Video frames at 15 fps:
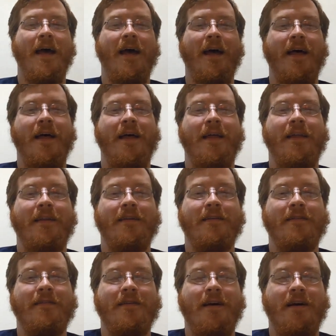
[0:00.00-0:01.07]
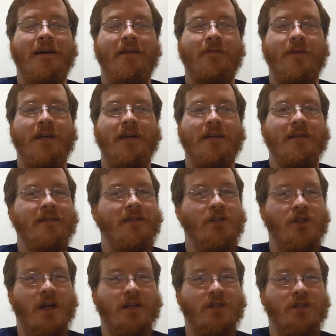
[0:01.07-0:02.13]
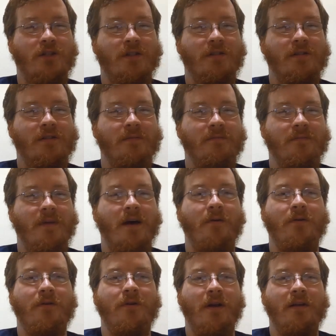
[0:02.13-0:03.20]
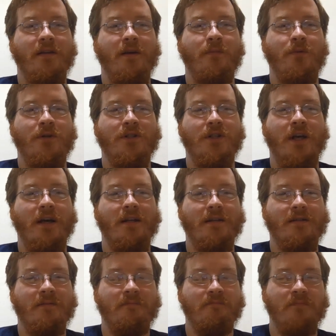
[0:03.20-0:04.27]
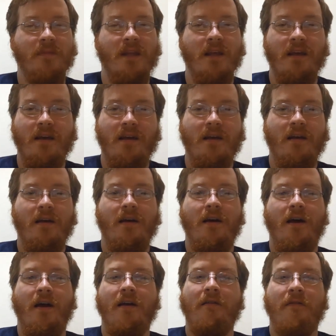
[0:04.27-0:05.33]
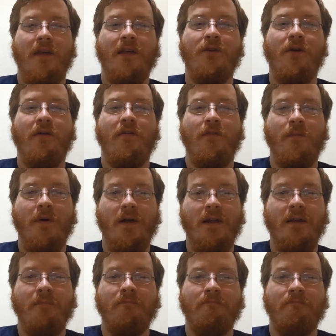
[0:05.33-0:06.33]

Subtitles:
And give me any suggestions. I would greatly appreciate it. Alright, thank you everybody.